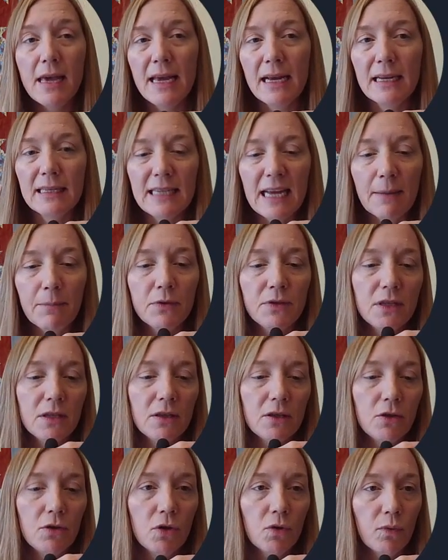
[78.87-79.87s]
Examples
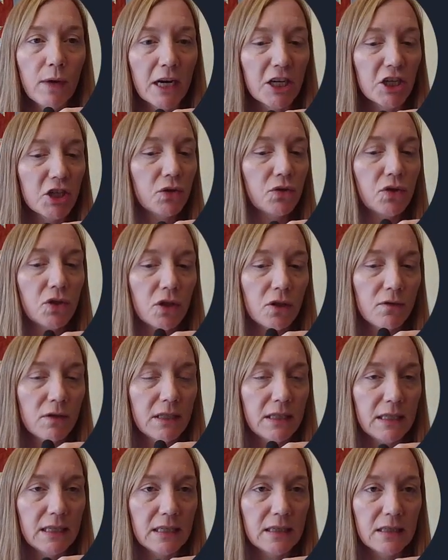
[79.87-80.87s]
include correctional
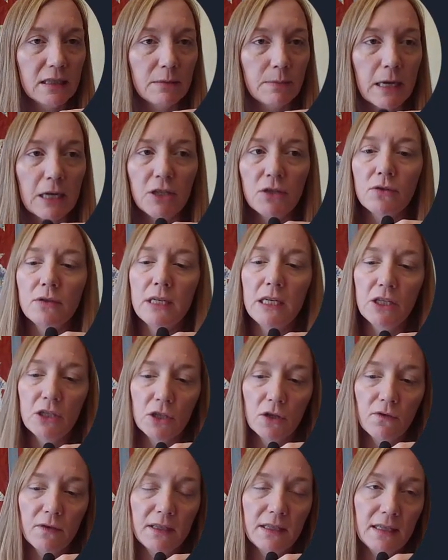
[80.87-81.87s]
services, special needs
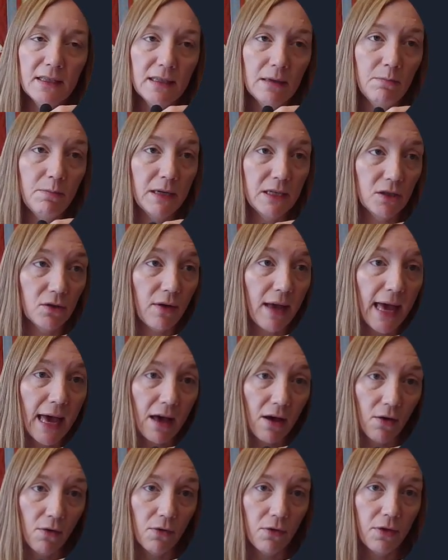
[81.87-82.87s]
services, and mental
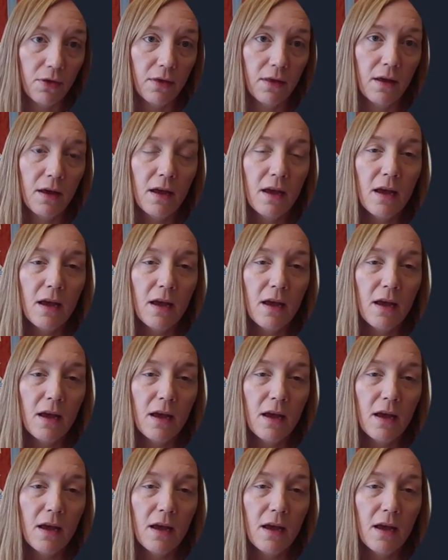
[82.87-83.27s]
health.